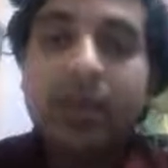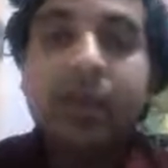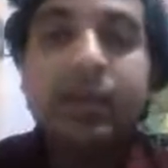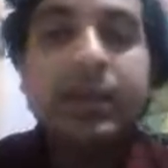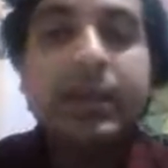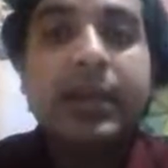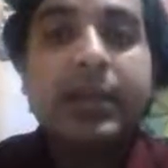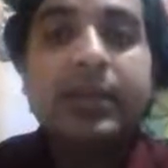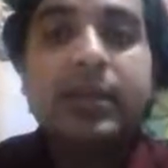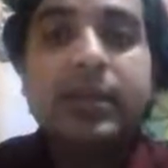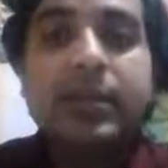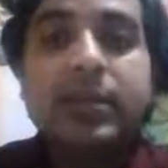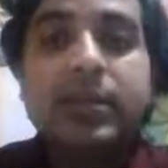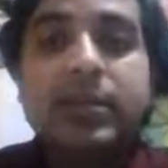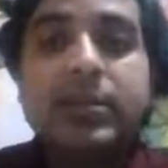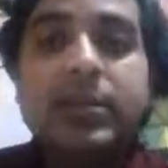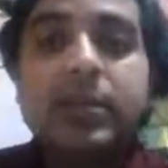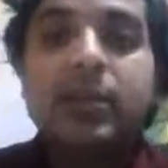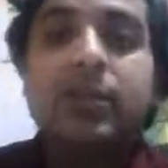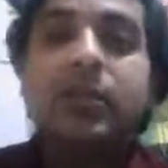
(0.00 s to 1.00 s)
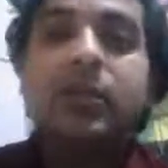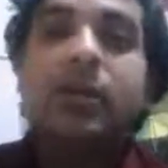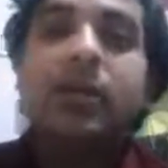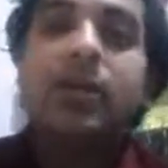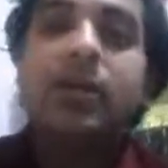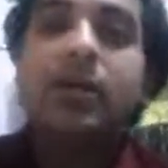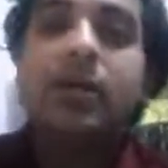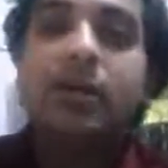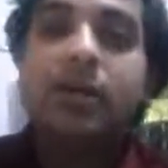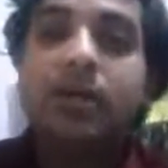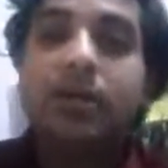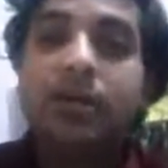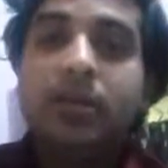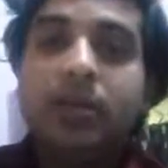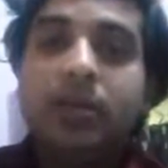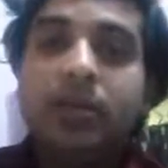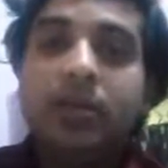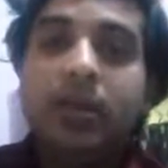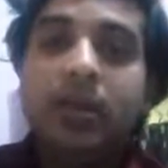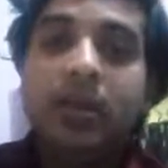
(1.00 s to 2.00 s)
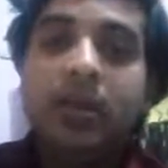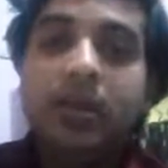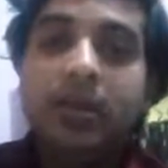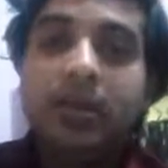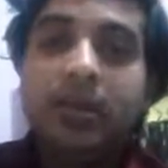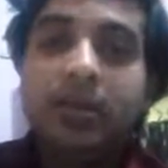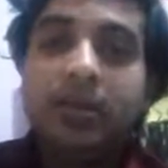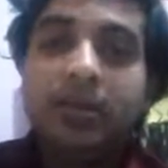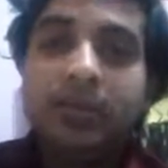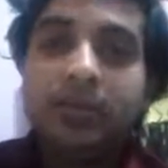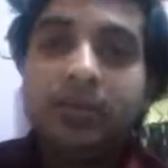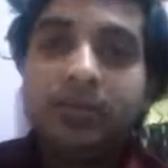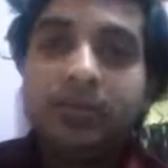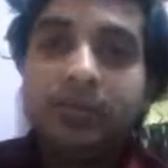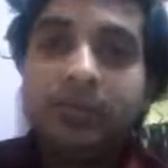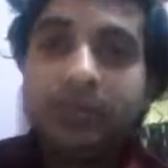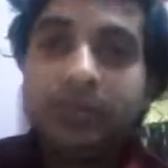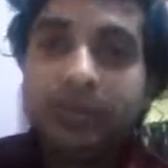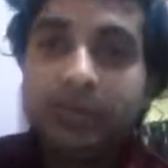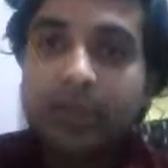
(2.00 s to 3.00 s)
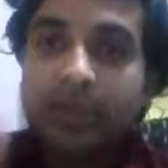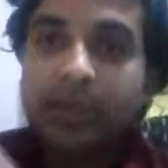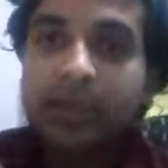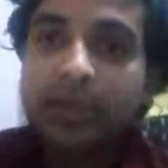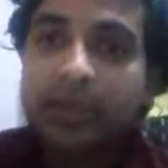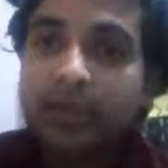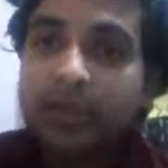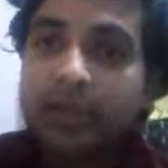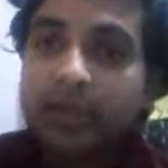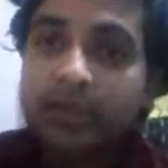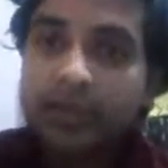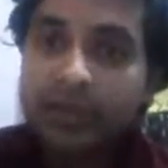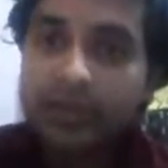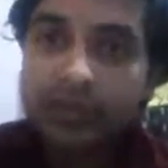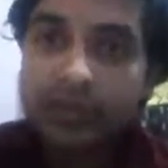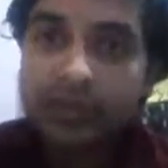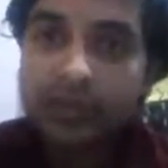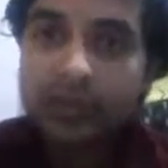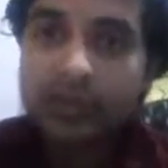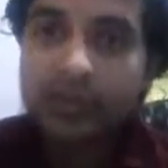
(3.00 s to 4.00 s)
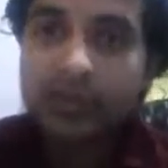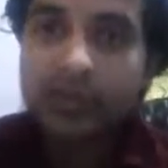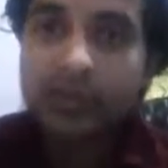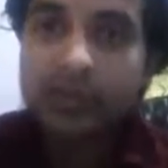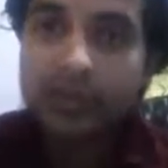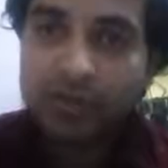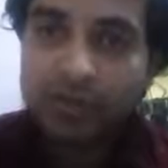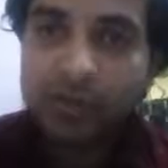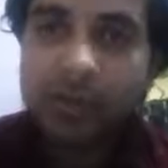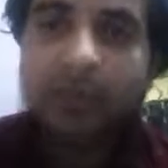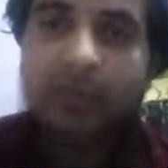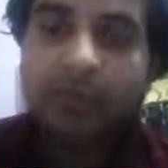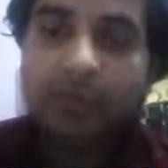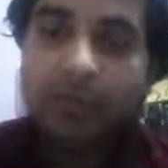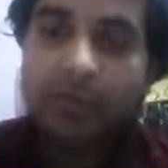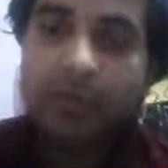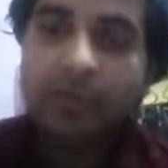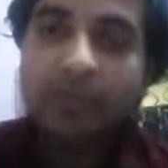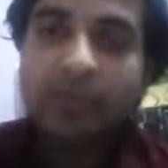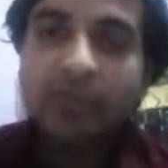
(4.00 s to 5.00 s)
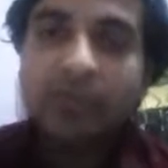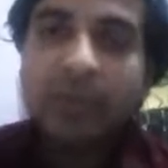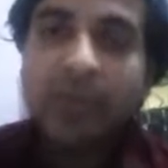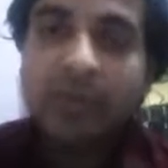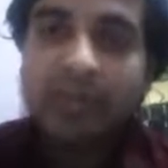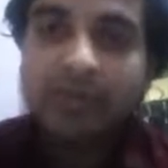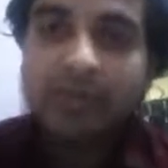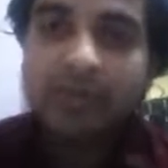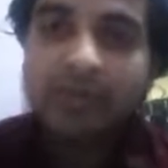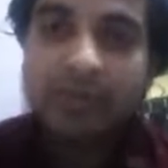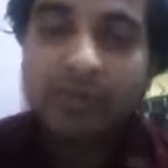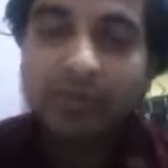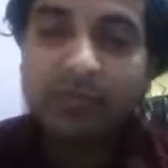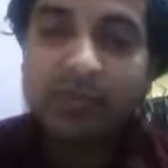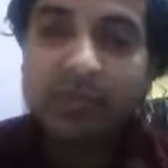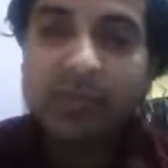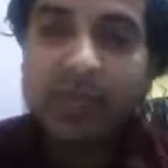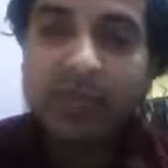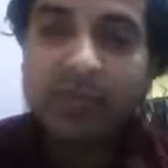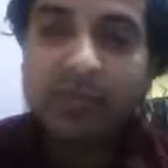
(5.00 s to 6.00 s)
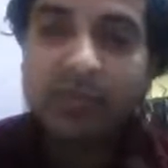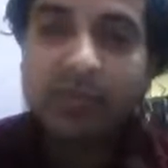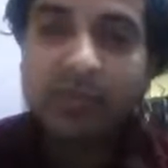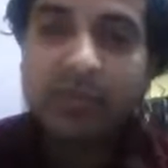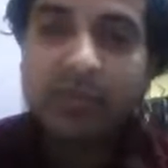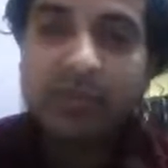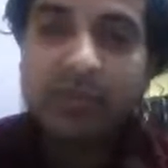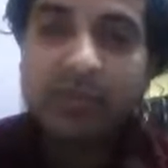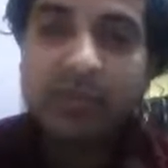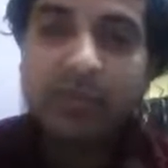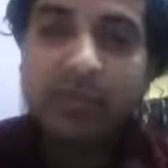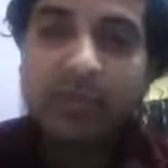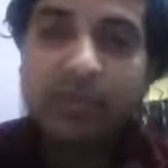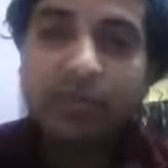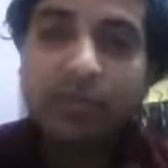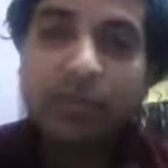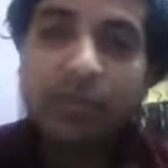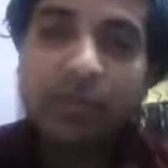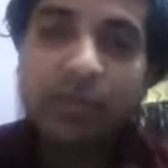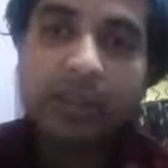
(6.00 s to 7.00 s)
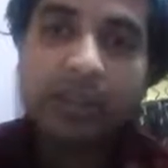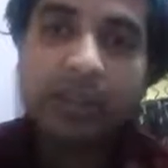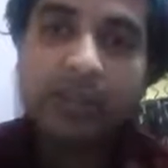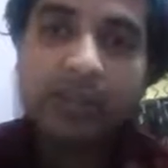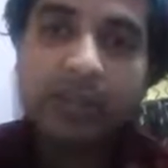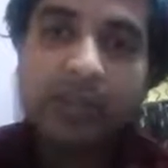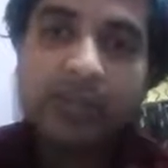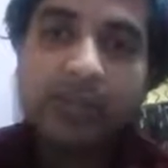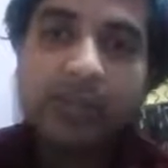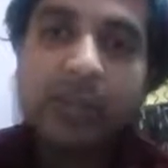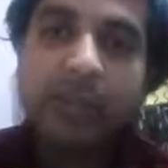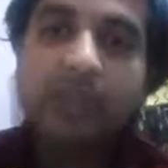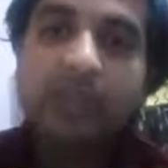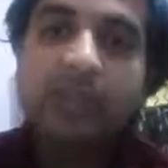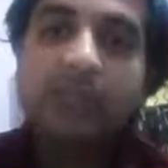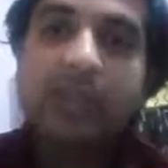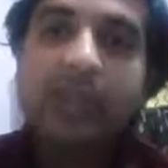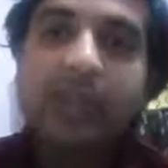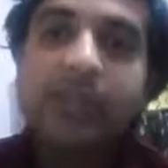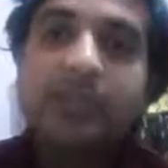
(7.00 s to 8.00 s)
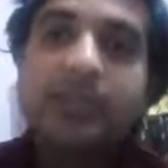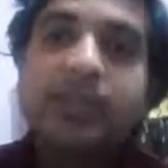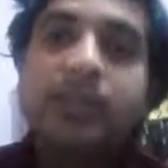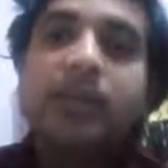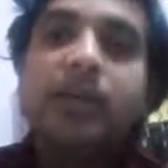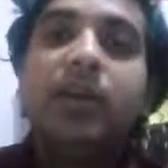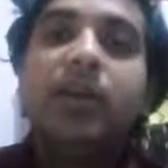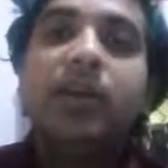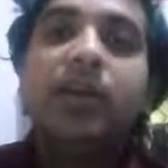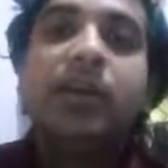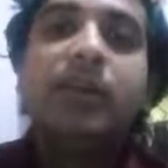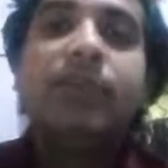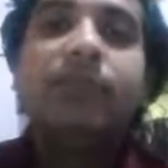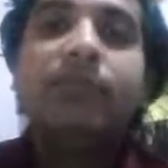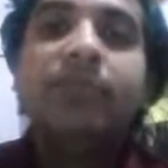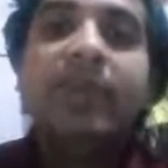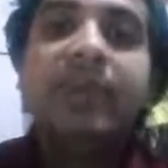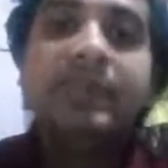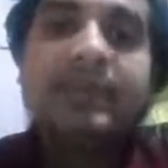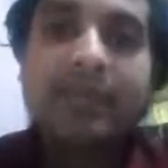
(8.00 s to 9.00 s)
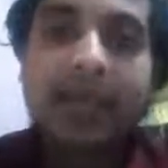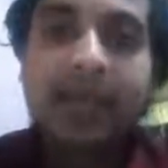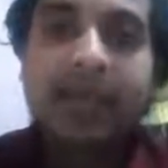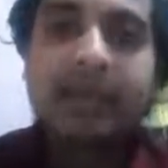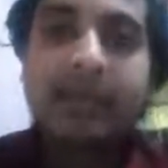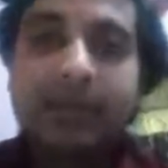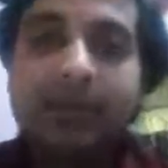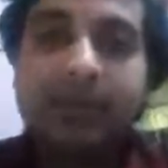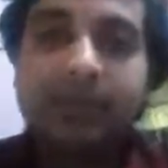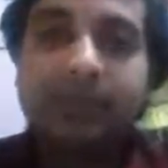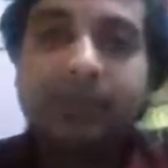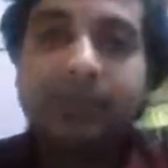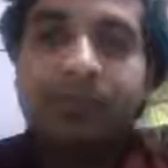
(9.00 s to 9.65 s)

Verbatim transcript: in that condition the uh, the uh, term which has which has to be discussed in our 10th class biology that is reflex action